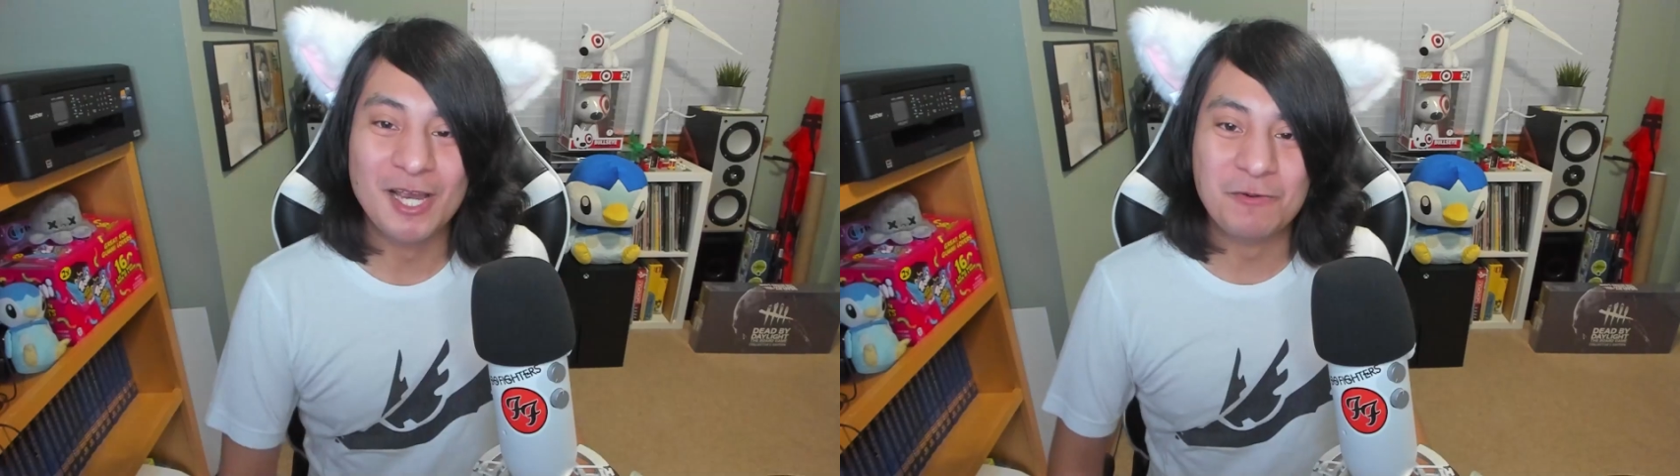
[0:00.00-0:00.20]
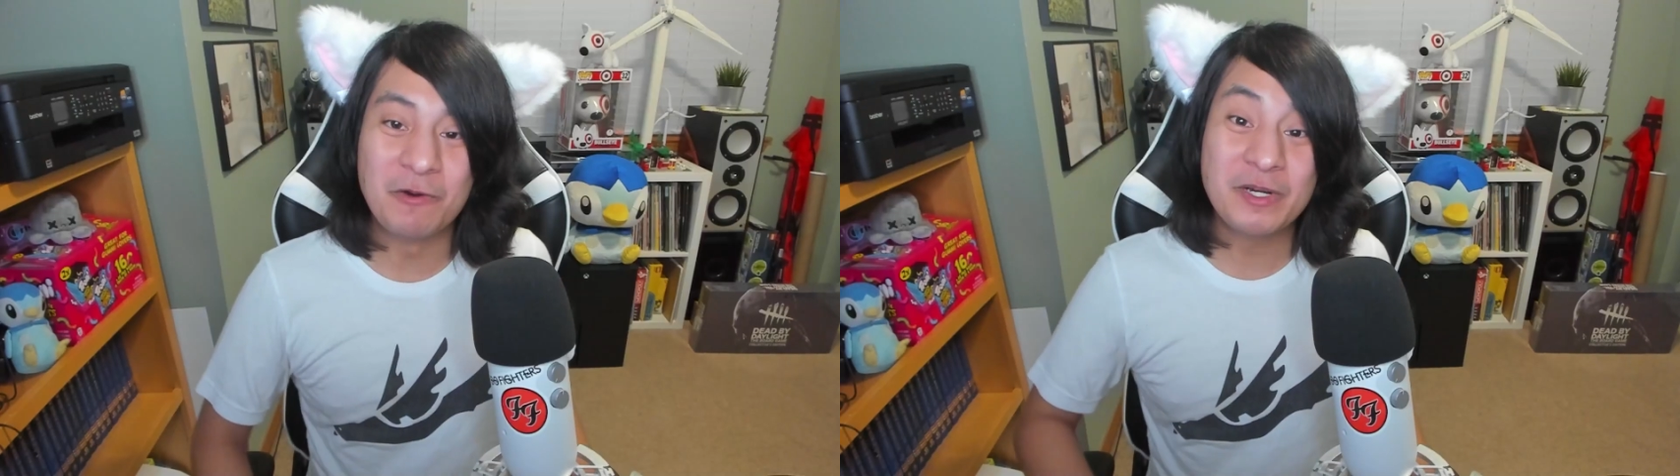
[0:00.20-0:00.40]

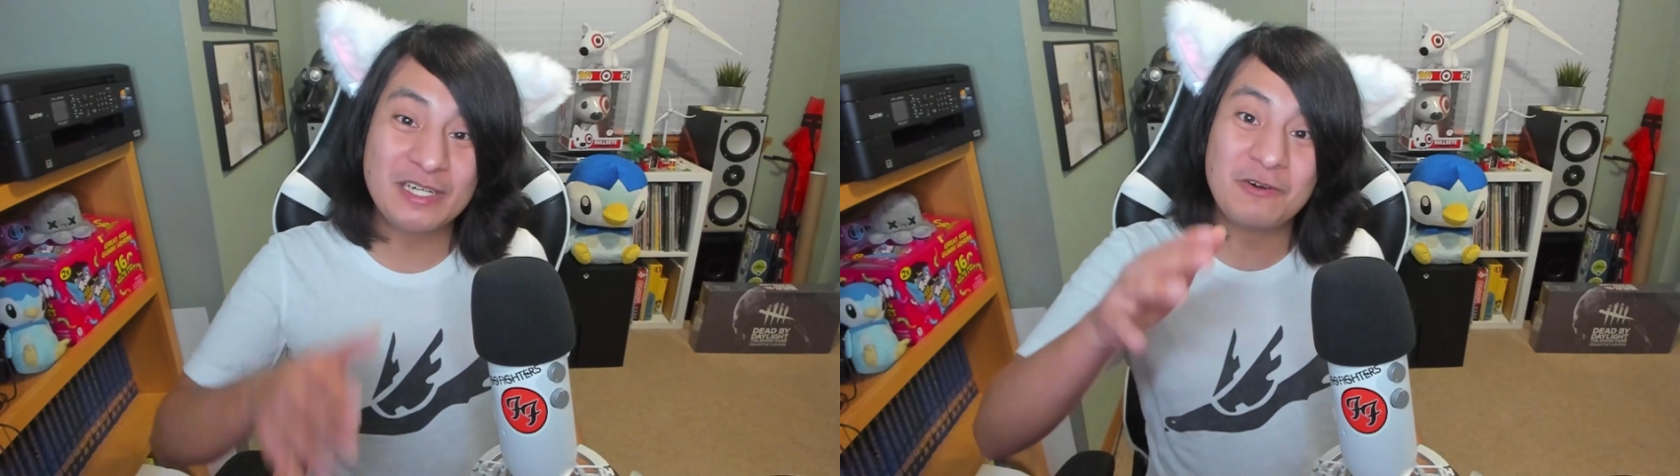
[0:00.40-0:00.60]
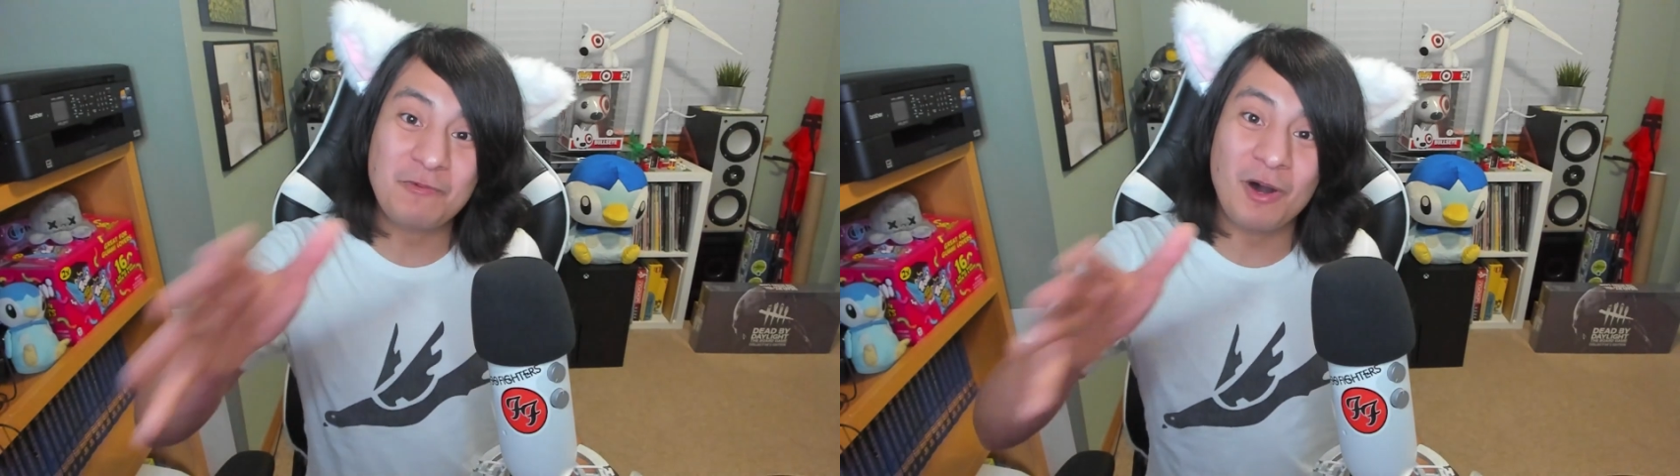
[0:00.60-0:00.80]

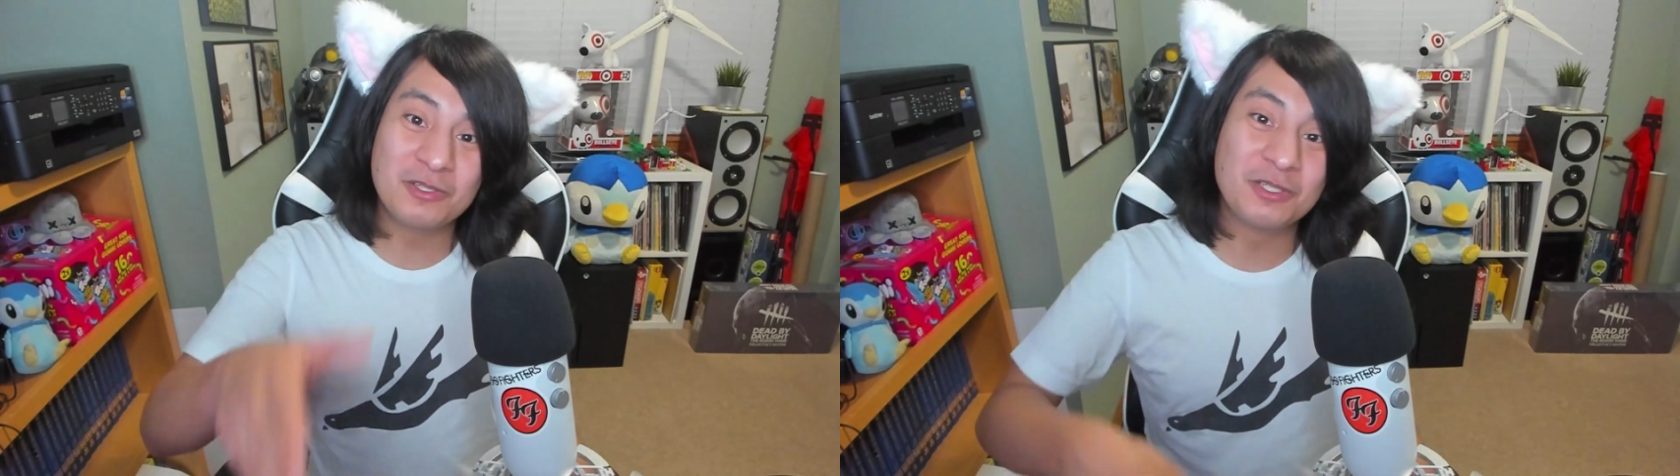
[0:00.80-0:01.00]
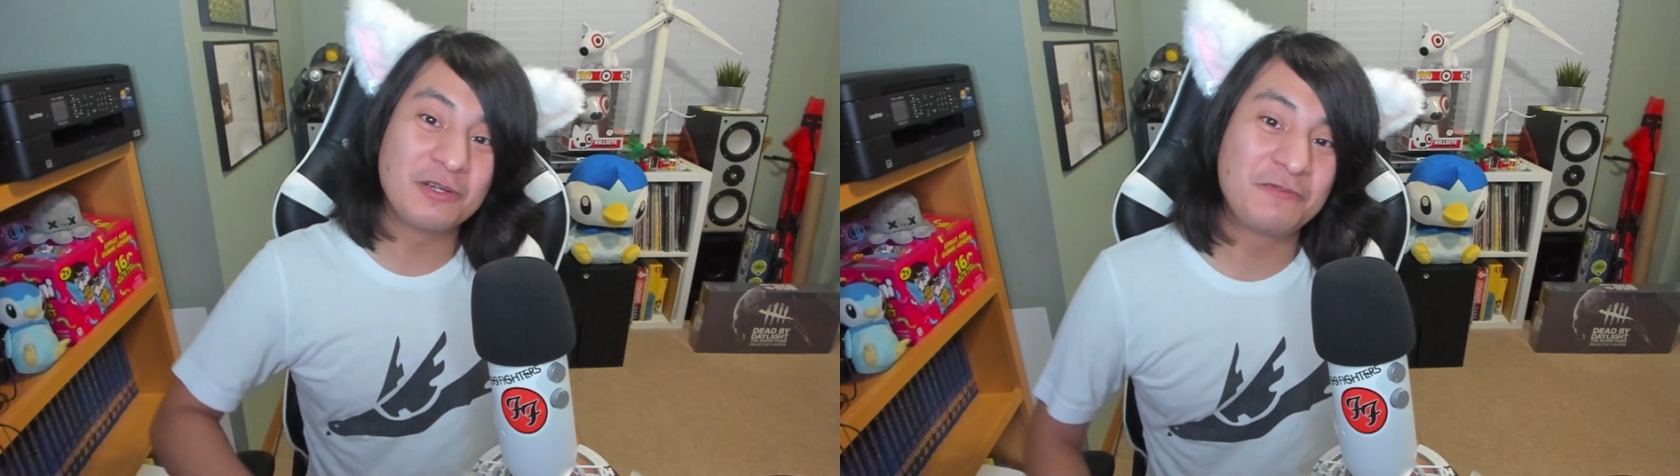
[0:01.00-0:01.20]
Heroica
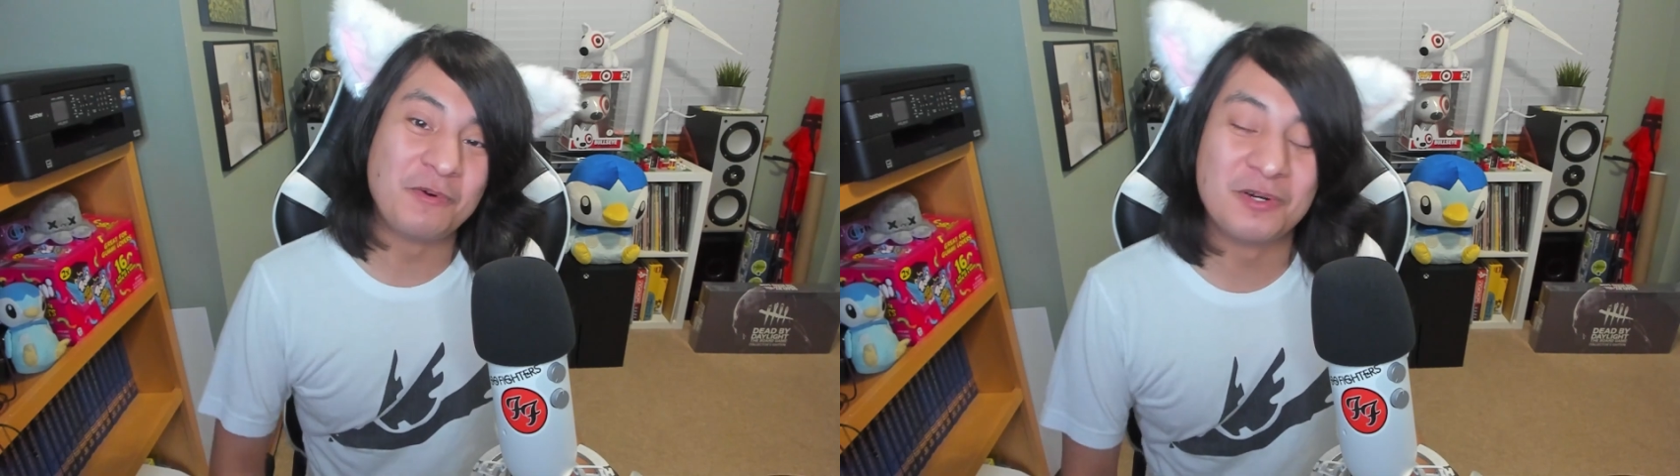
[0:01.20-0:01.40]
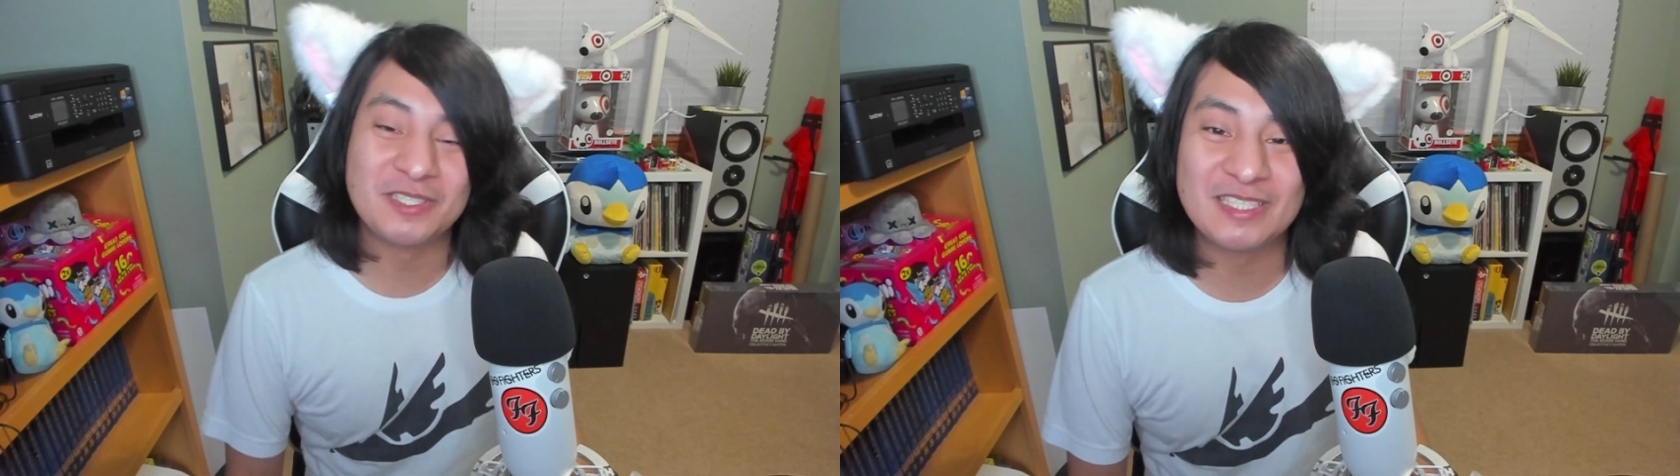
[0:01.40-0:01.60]
Waldurk
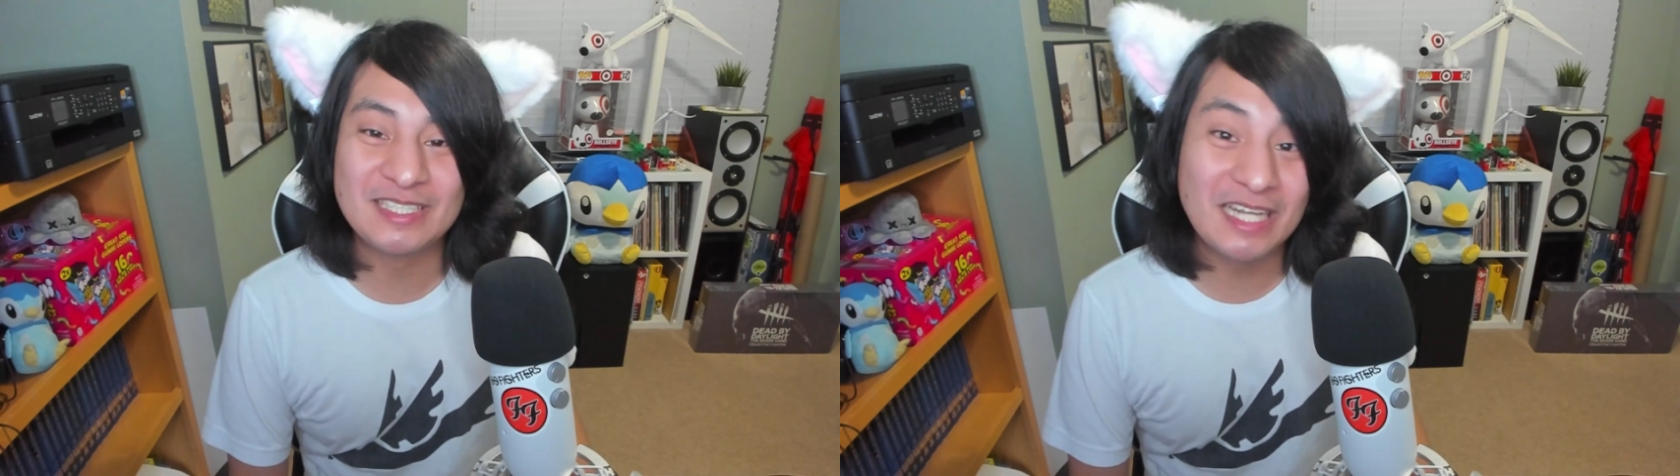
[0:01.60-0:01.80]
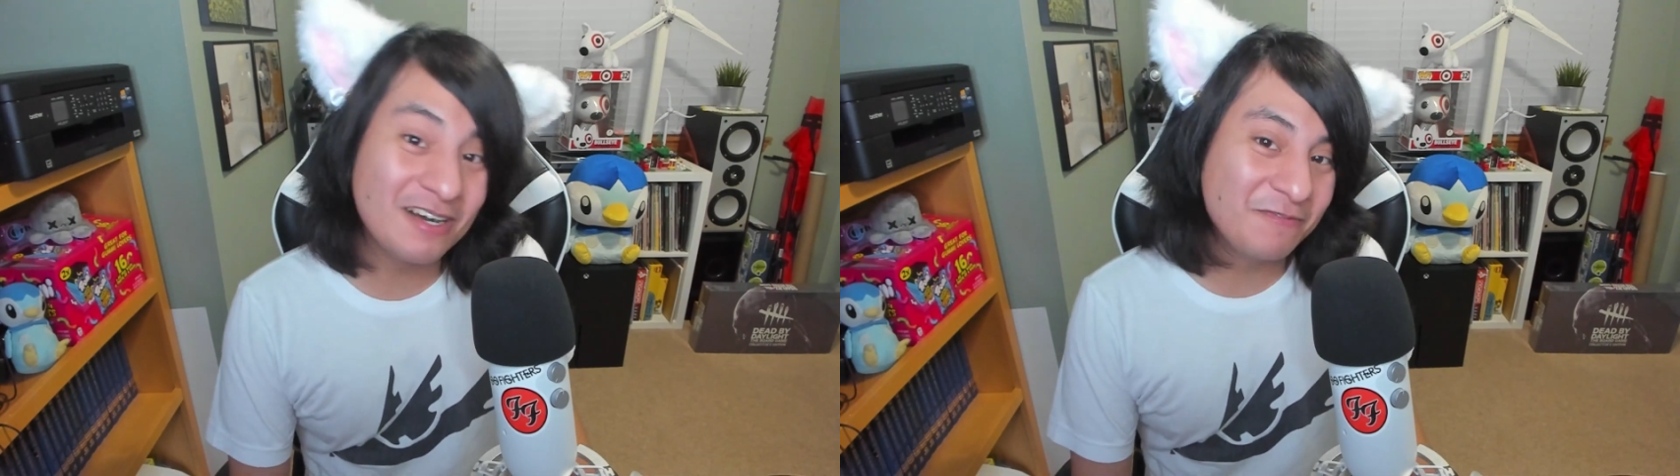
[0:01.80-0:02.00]
Forest
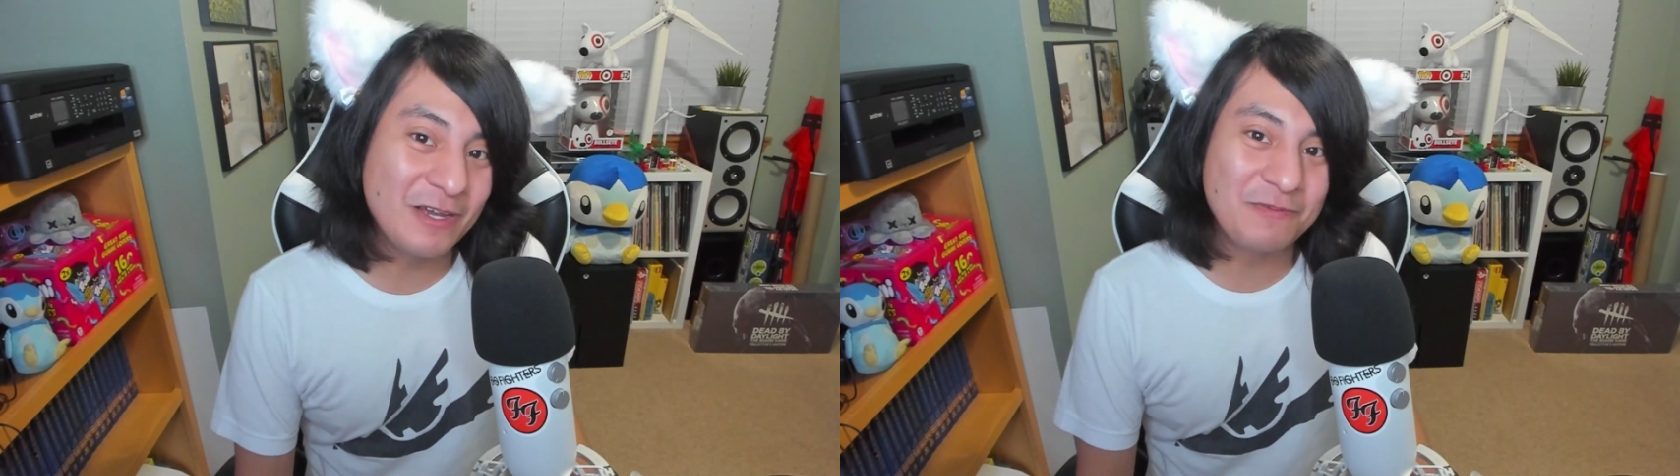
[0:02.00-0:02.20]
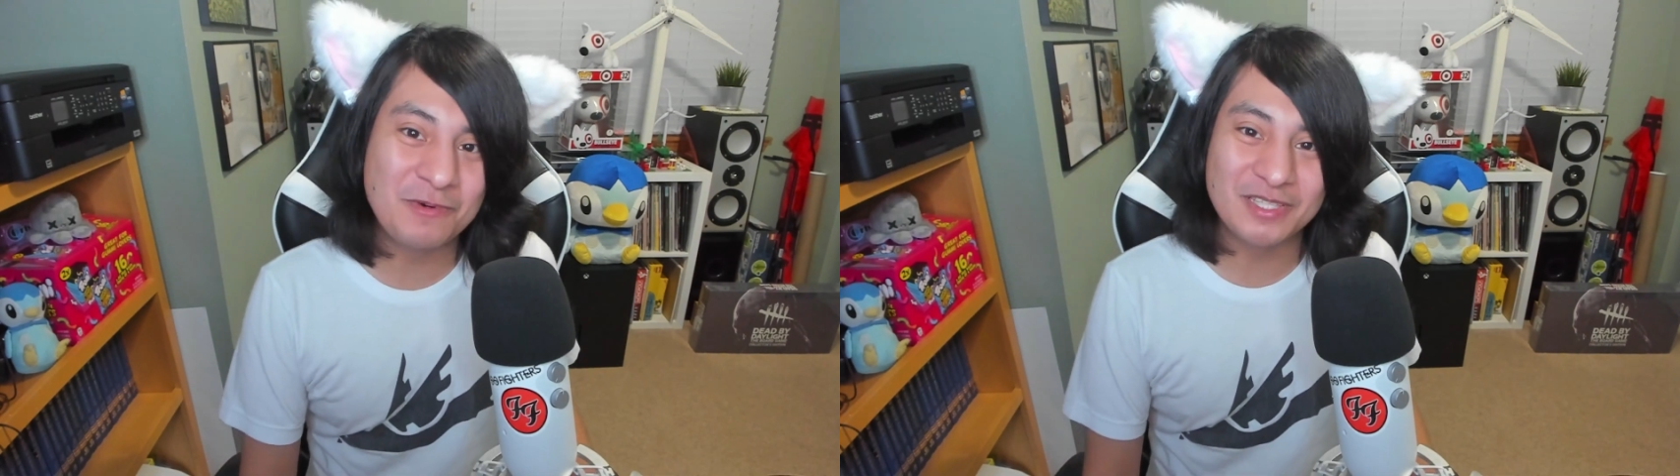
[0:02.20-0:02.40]
is now available